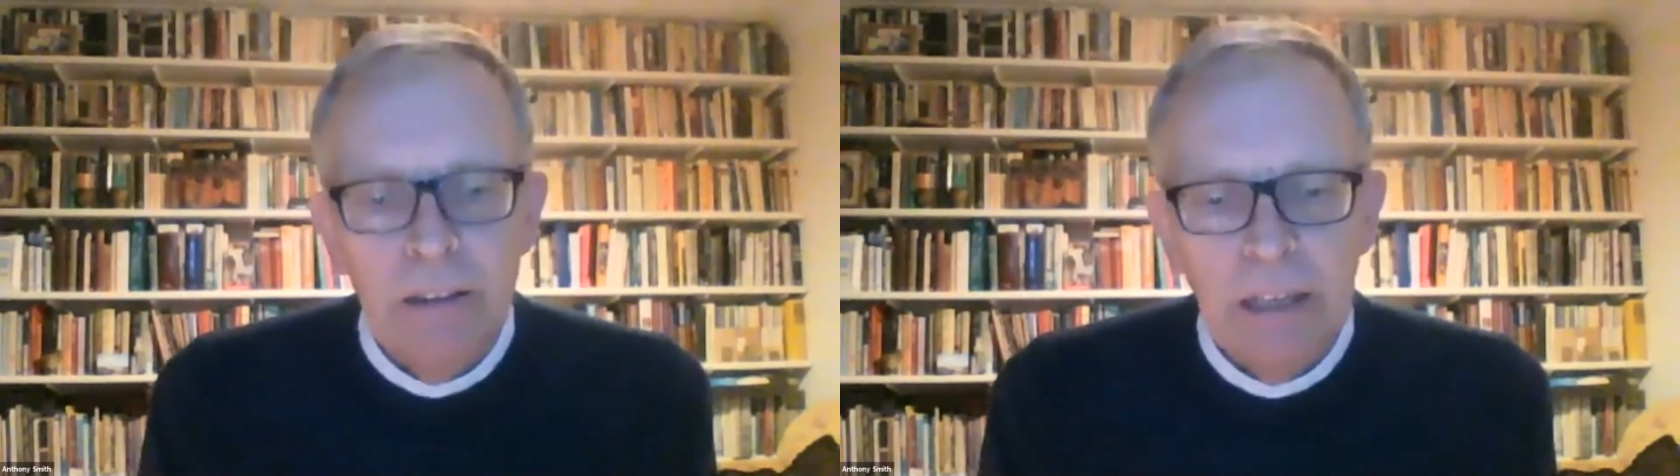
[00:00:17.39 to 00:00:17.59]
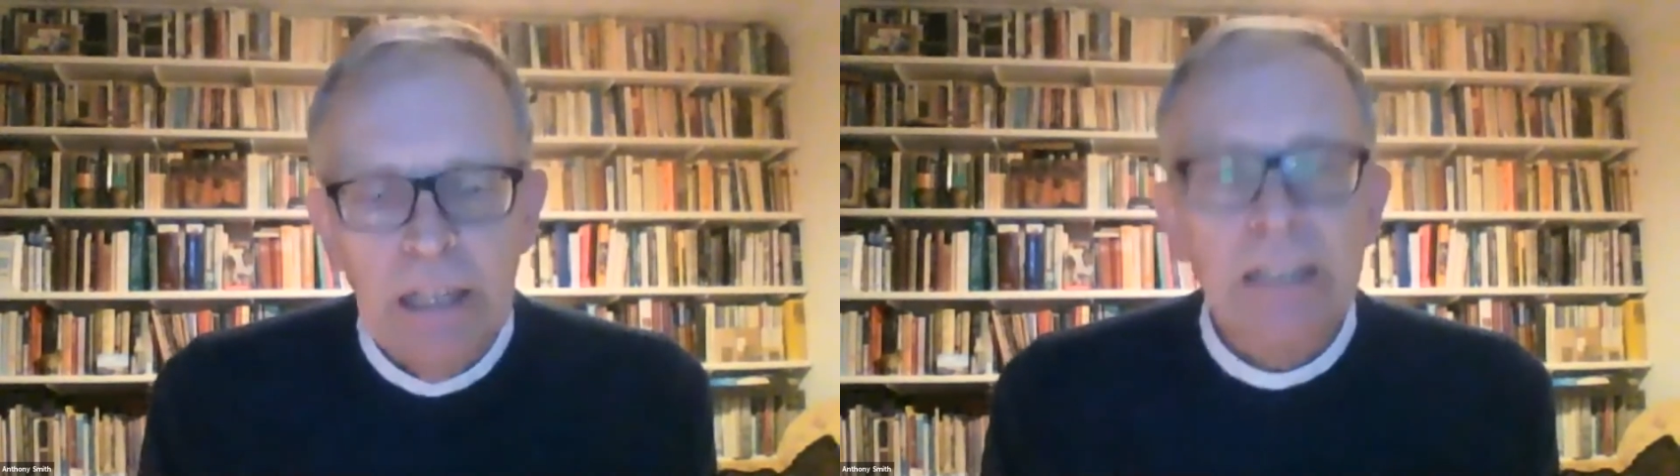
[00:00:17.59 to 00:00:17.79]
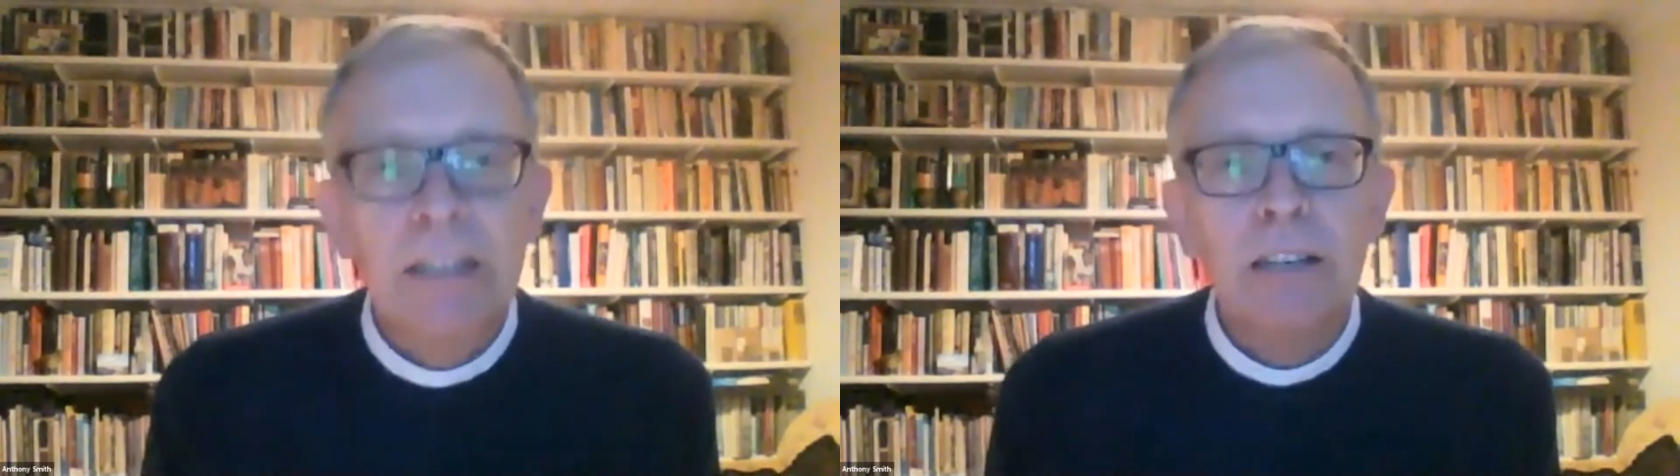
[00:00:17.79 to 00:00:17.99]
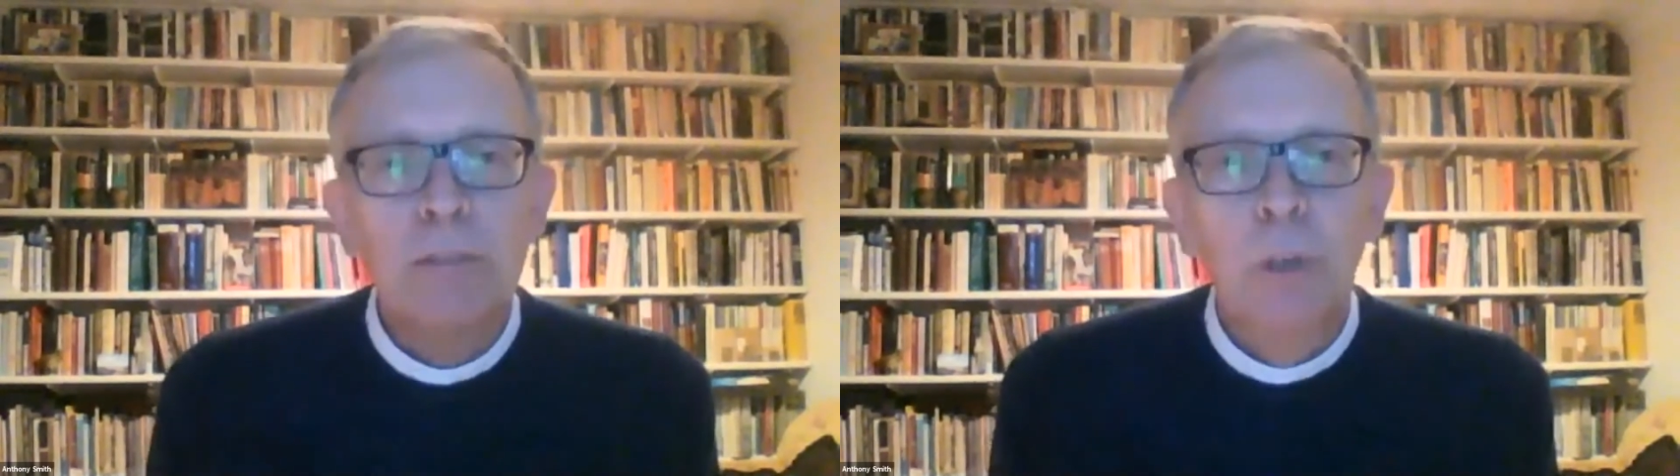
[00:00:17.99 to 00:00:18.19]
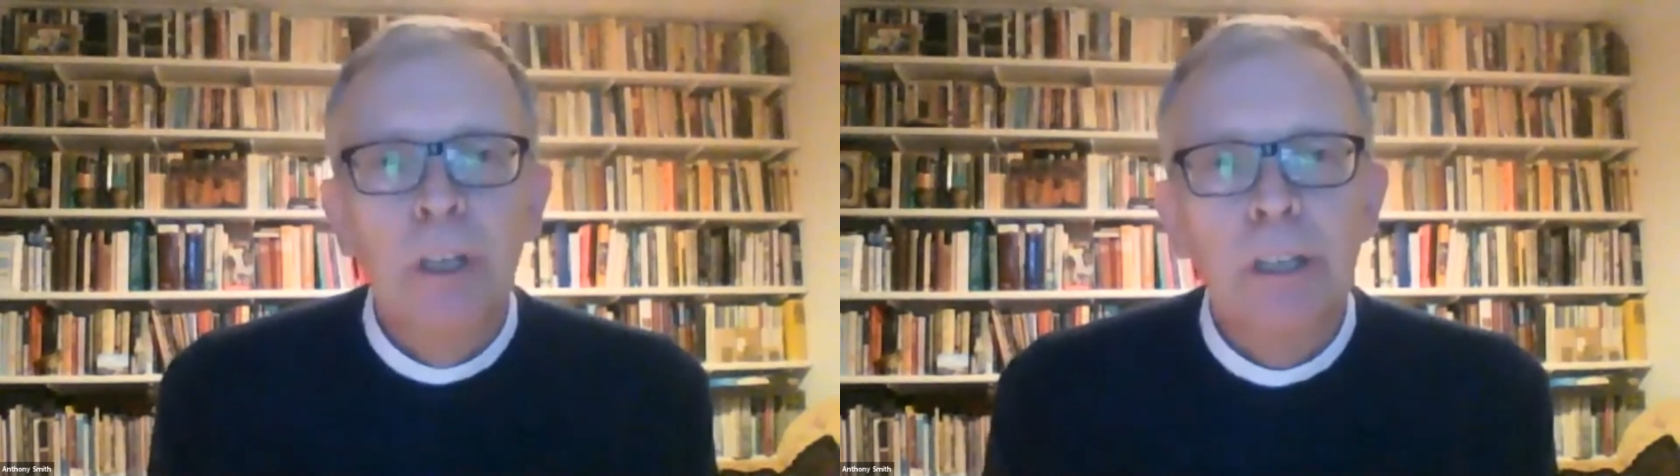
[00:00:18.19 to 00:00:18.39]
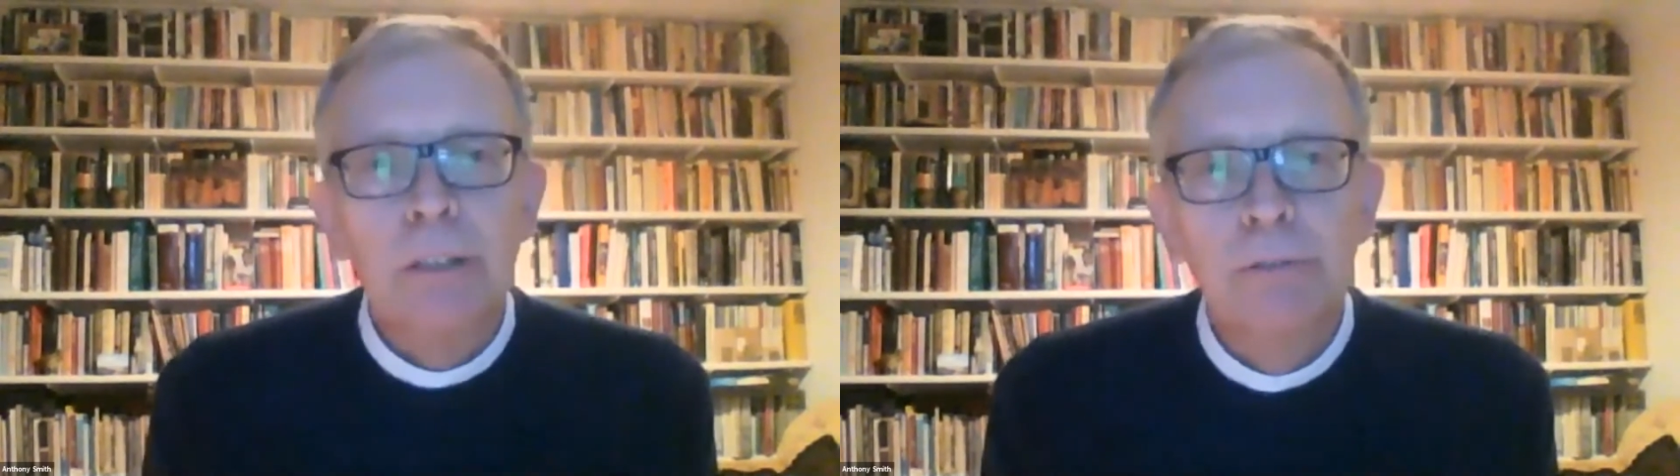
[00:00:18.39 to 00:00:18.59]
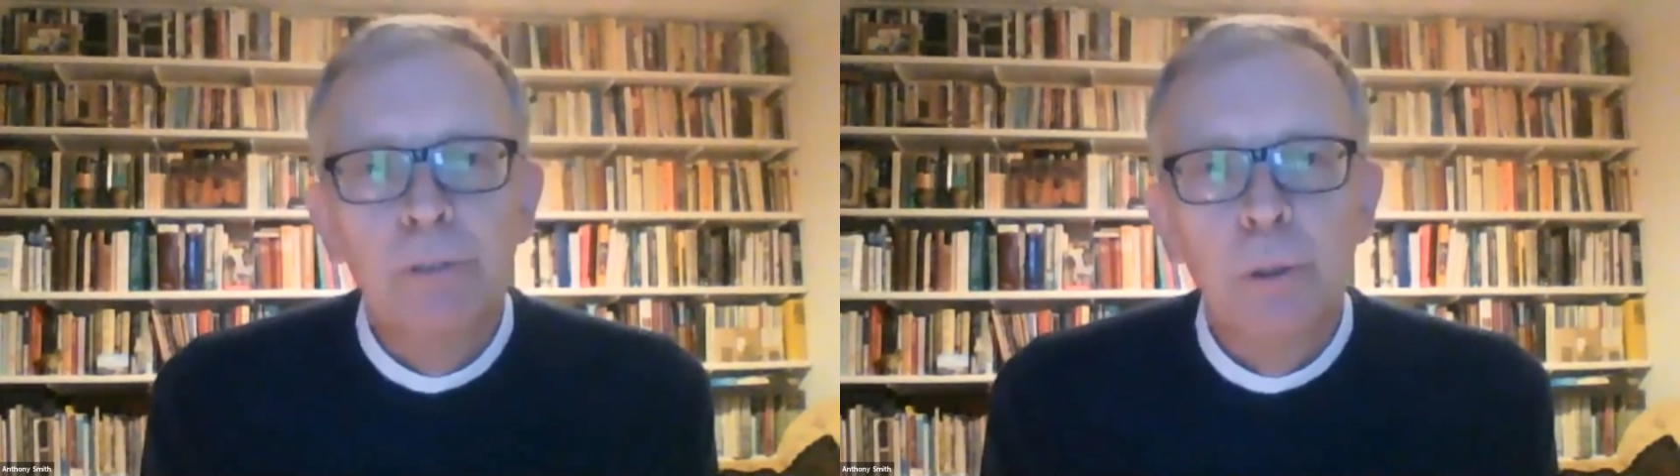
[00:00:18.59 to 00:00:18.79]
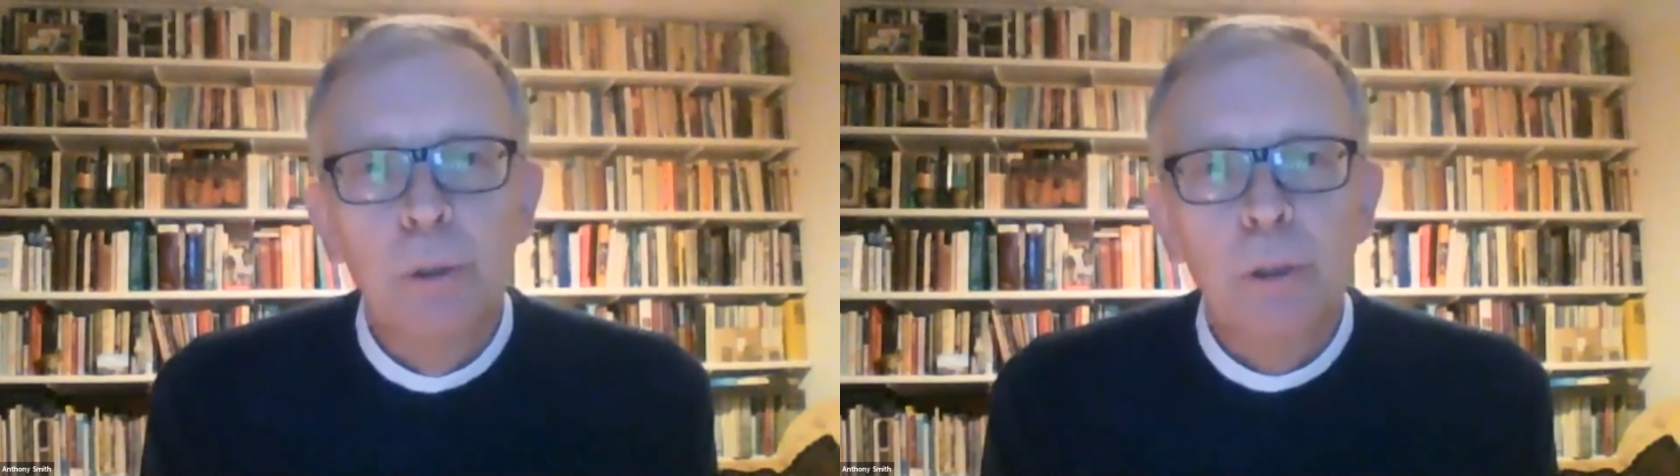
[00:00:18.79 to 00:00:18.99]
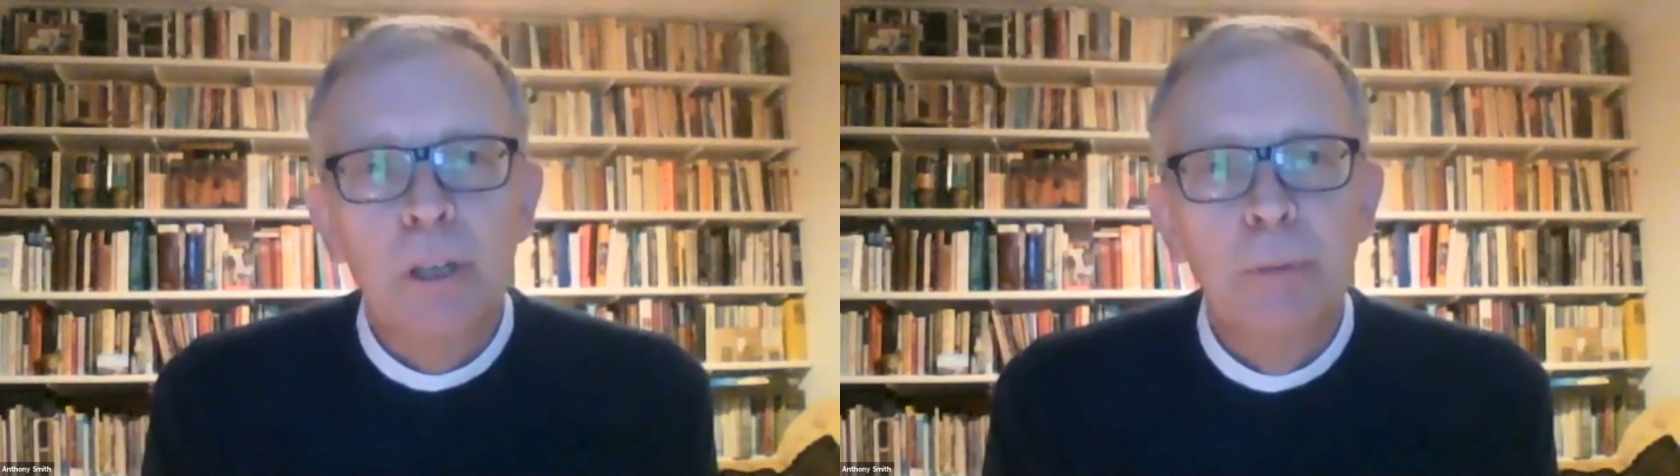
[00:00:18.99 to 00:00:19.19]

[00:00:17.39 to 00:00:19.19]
The Latin word for